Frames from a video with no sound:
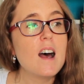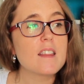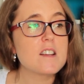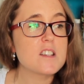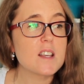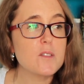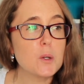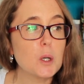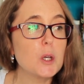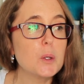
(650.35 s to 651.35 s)
they just give
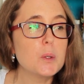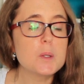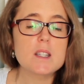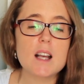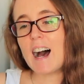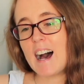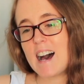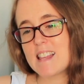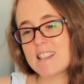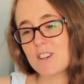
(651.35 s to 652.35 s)
you clues.
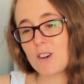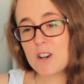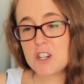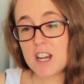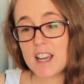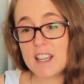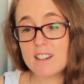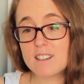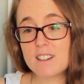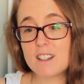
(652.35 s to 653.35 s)
And
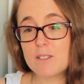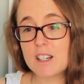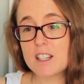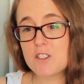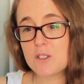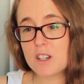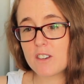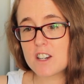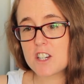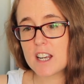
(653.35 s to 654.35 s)
crochet, I really enjoy
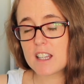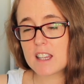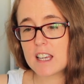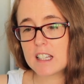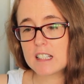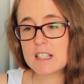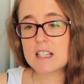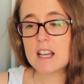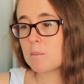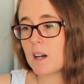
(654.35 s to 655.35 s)
crocheting things,